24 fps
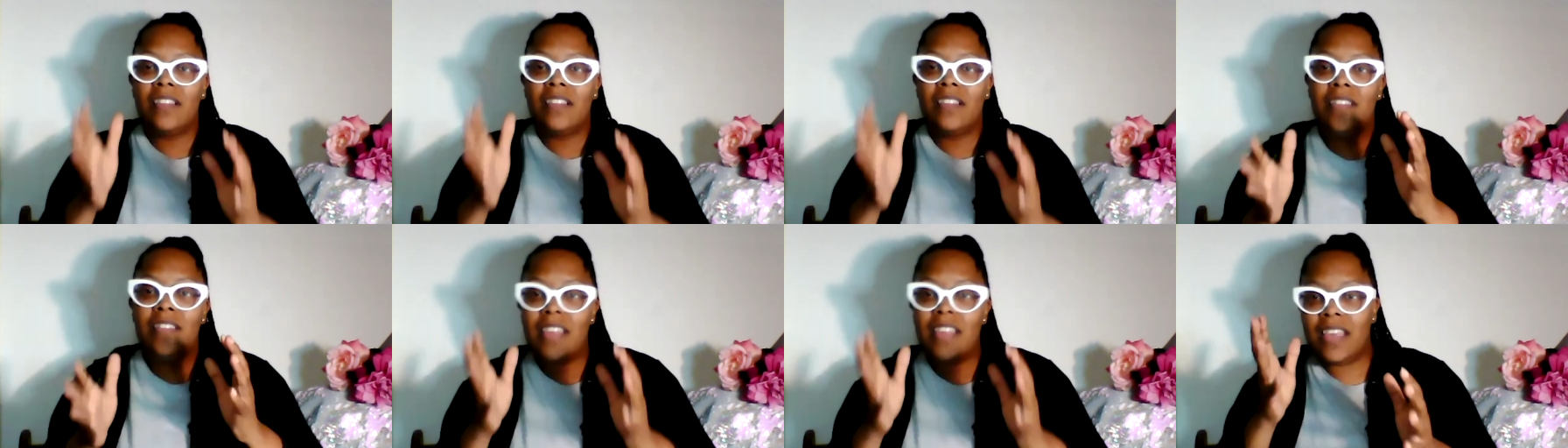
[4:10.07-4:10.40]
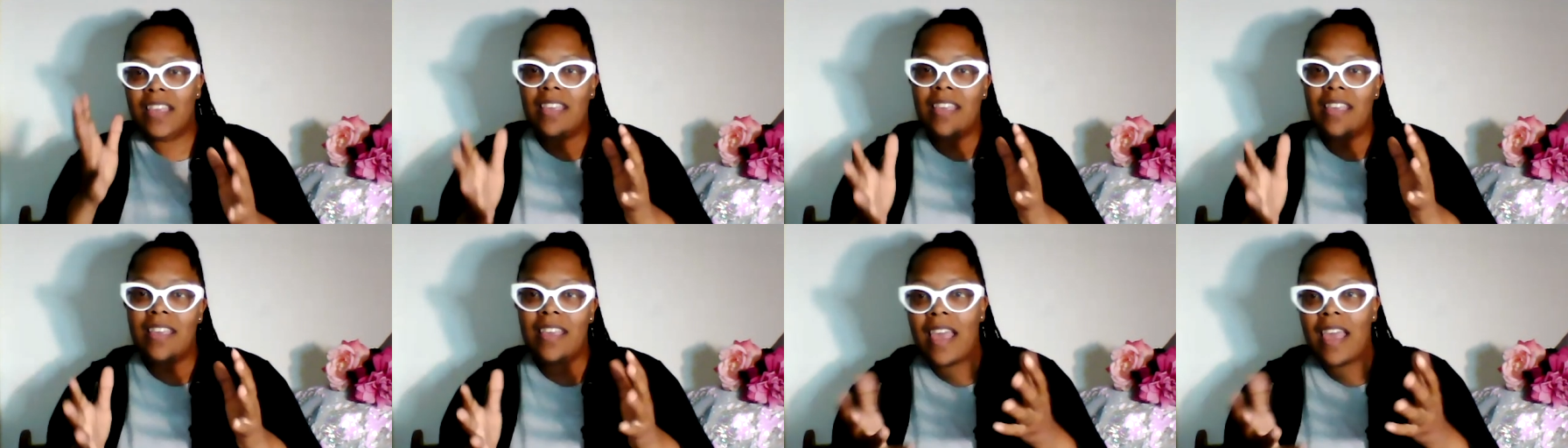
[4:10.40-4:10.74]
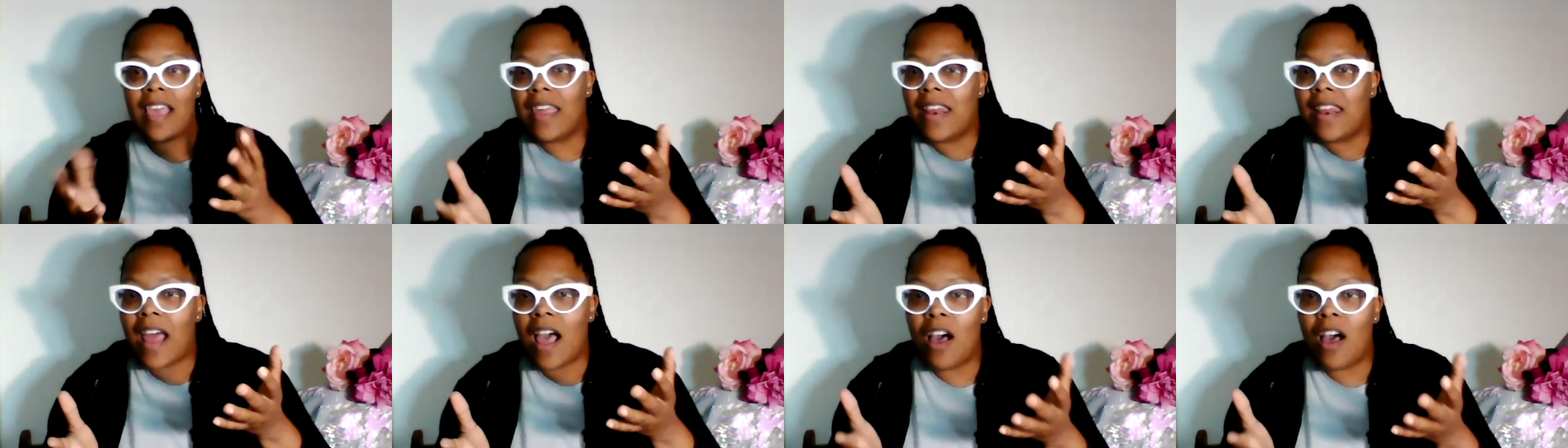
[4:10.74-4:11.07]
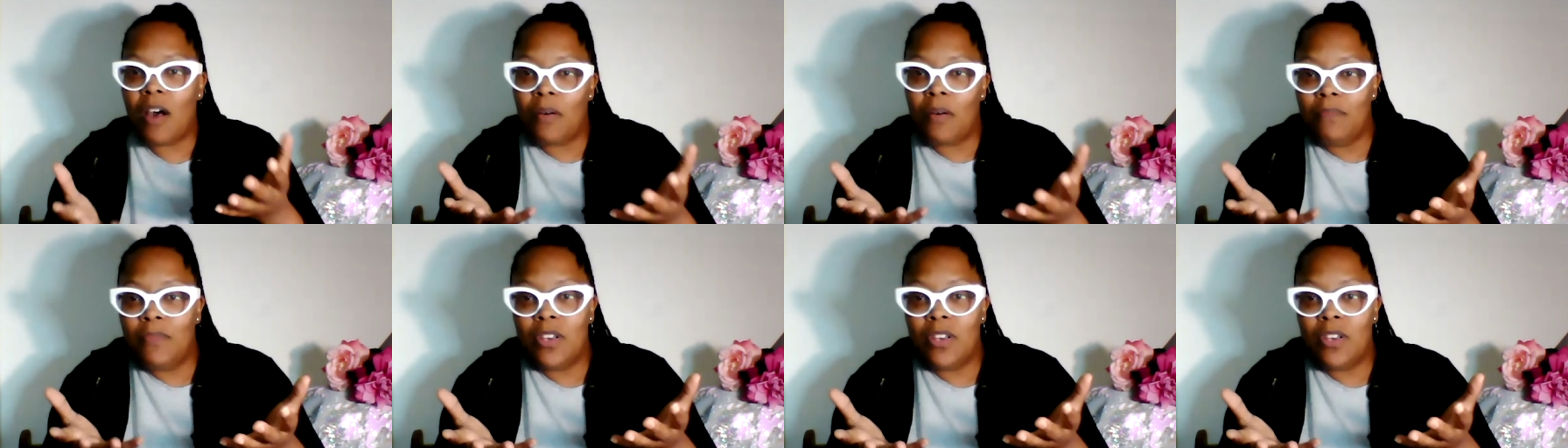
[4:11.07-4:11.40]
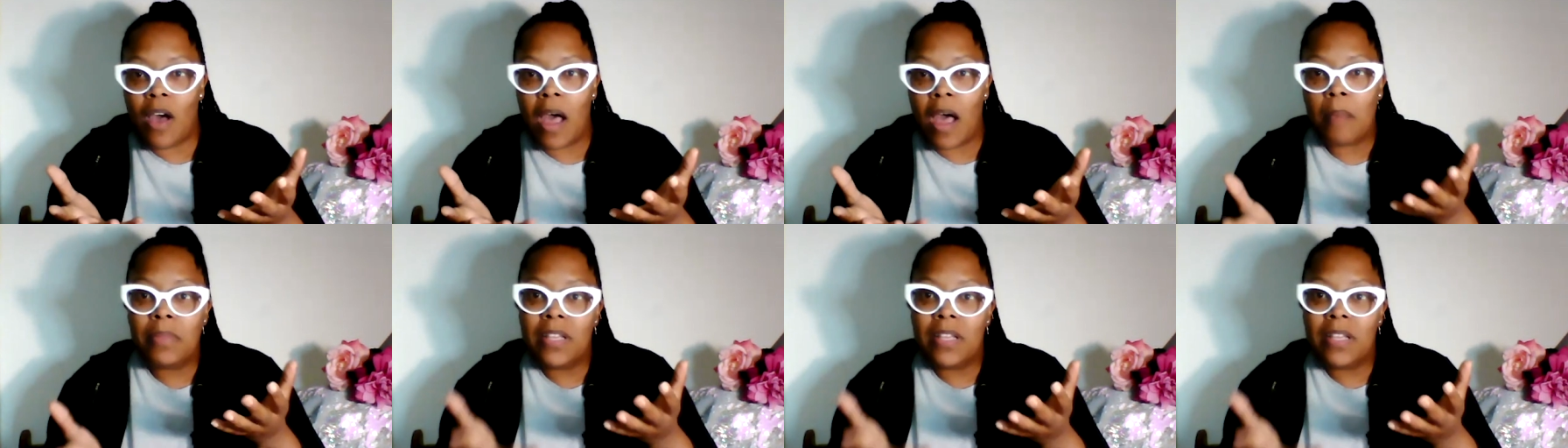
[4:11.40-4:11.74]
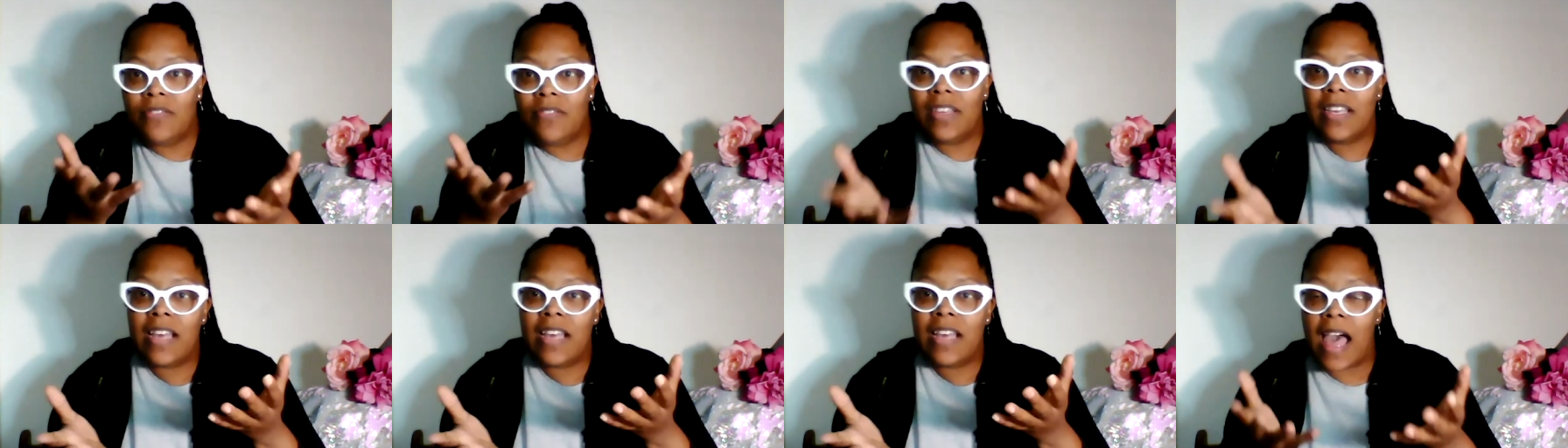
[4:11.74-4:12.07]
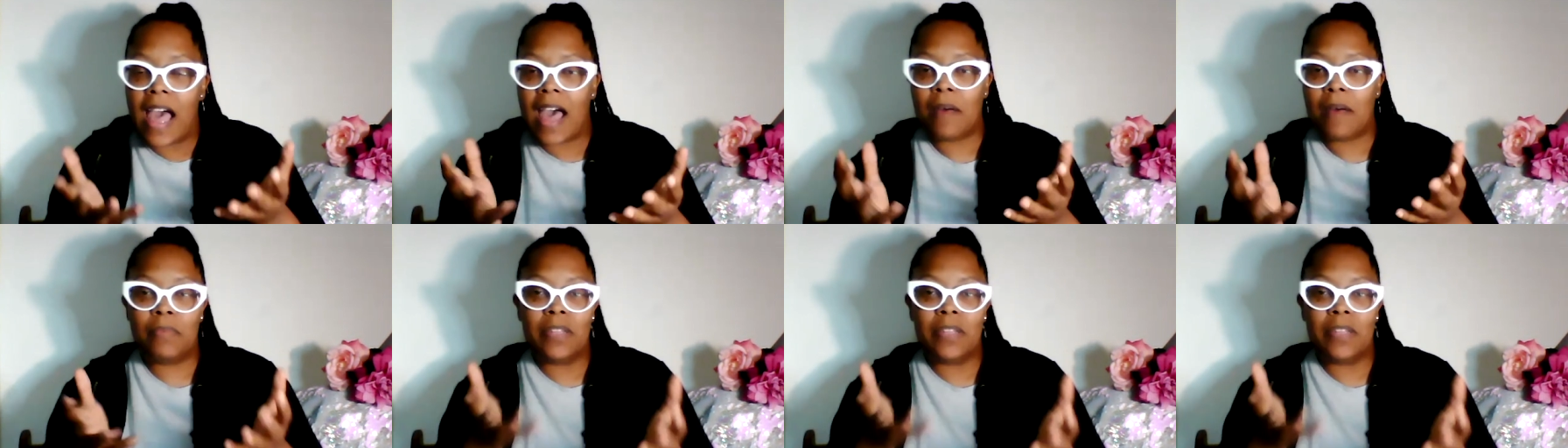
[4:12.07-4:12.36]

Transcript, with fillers: the and i you know i believe in god